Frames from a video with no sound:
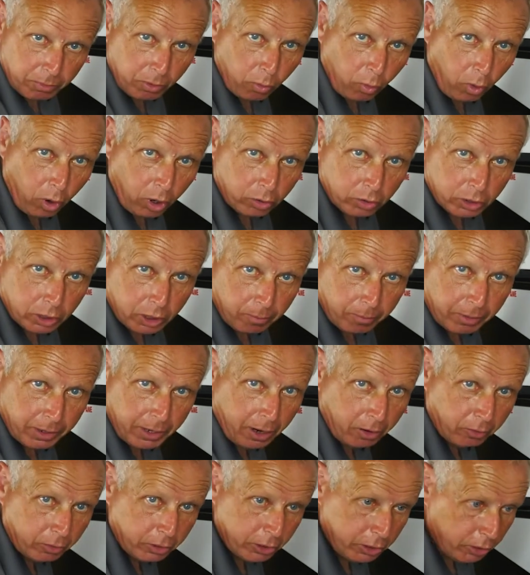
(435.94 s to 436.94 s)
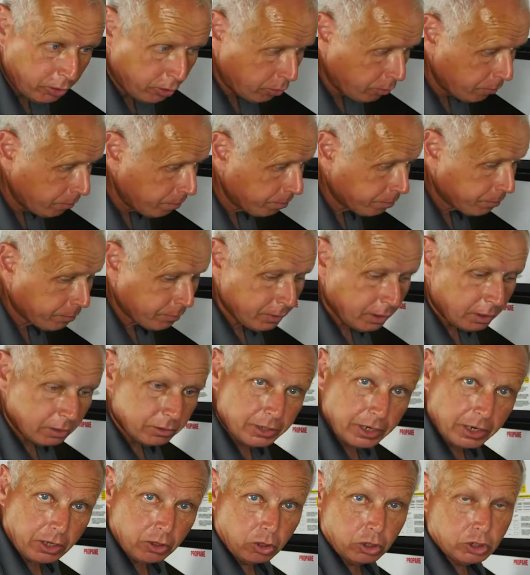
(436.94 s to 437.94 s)
to be water coming out here.
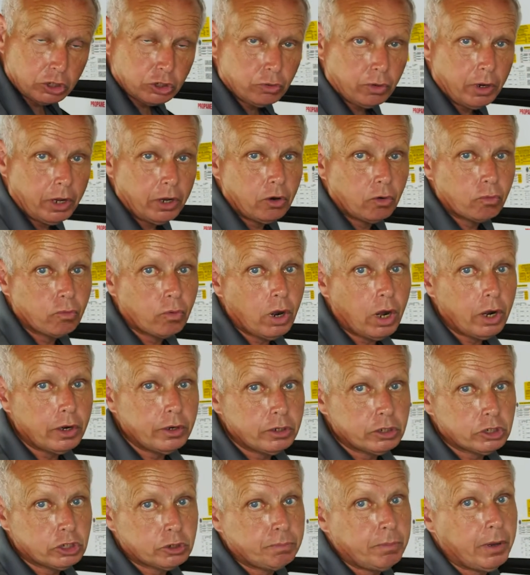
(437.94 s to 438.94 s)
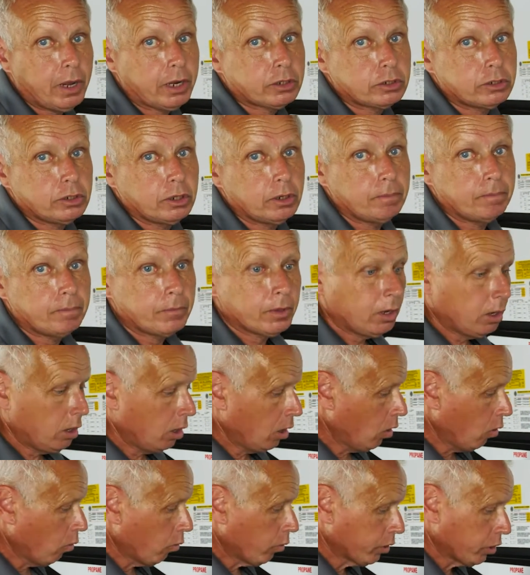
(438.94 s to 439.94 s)
Take a look at your anode rod and inspect it.
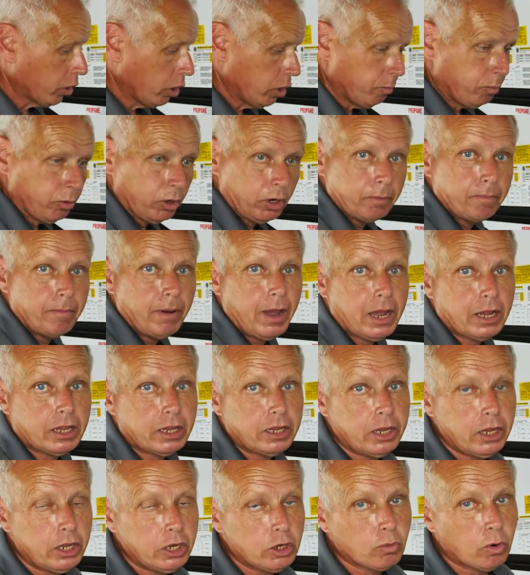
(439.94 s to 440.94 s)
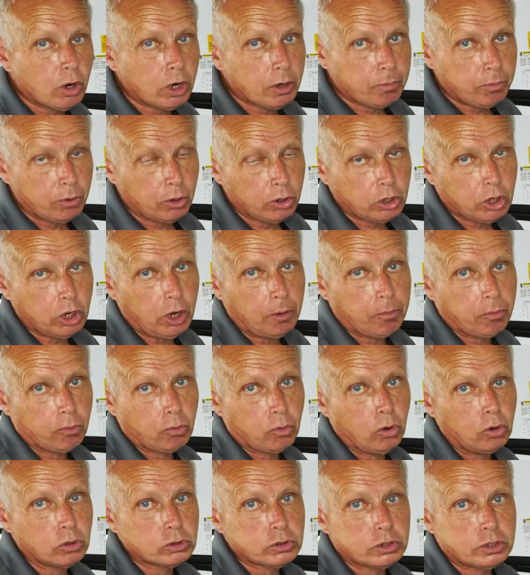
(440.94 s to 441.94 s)
When you're going to put it back in, you want to put a couple
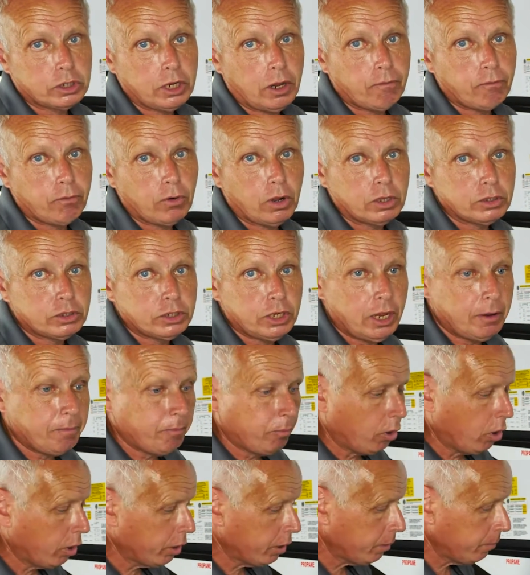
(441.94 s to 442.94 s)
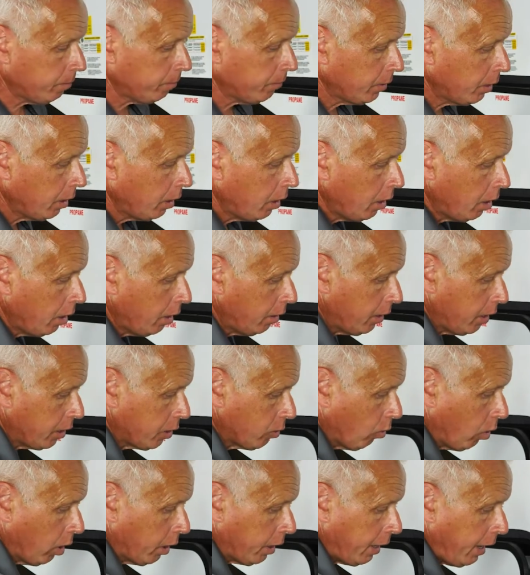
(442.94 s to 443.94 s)
rolls of Teflon tape on it, and you
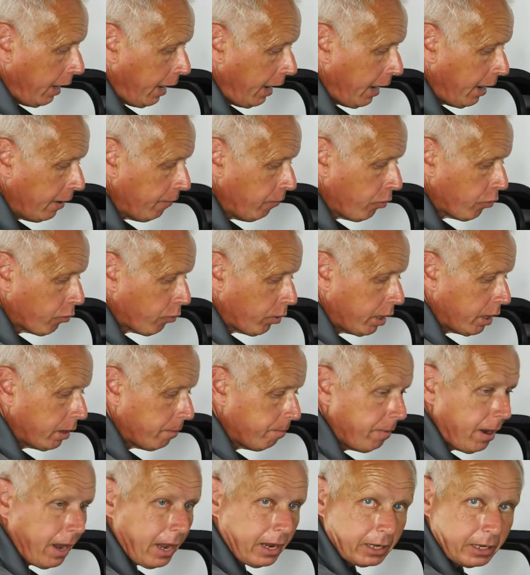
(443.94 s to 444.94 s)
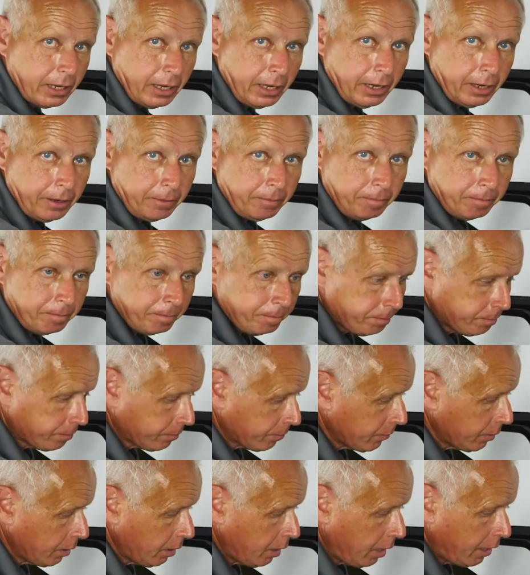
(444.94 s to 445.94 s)
want to hand thread it back in.
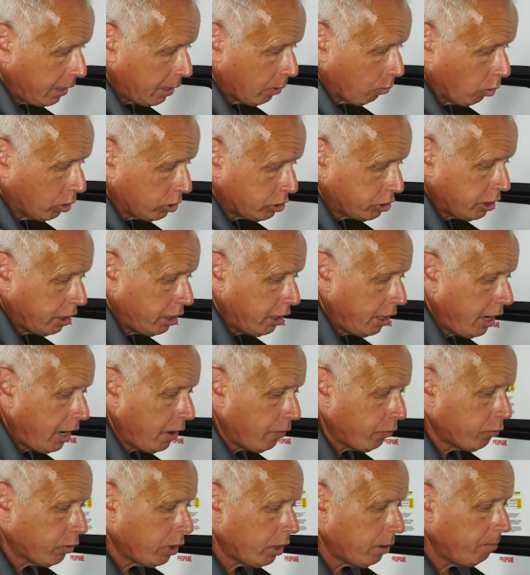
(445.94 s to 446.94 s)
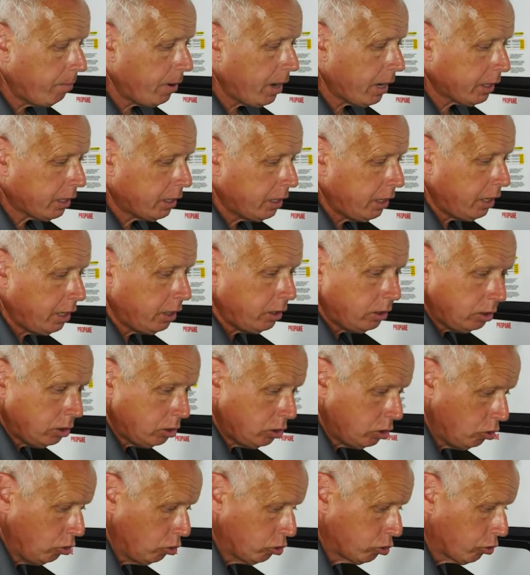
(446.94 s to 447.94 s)
And then once you get a hand threaded back in,
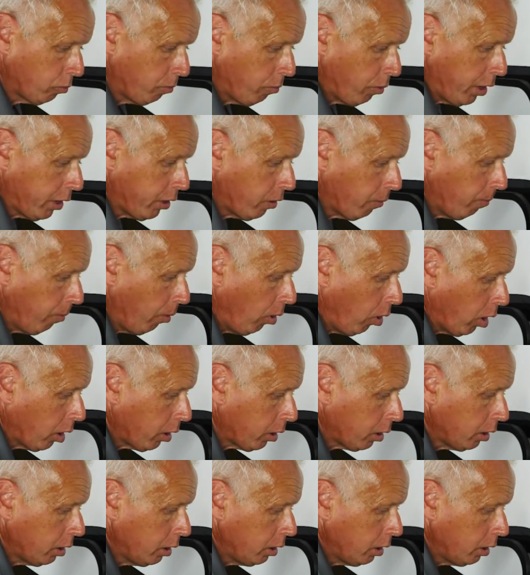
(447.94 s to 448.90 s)
use your breaker bar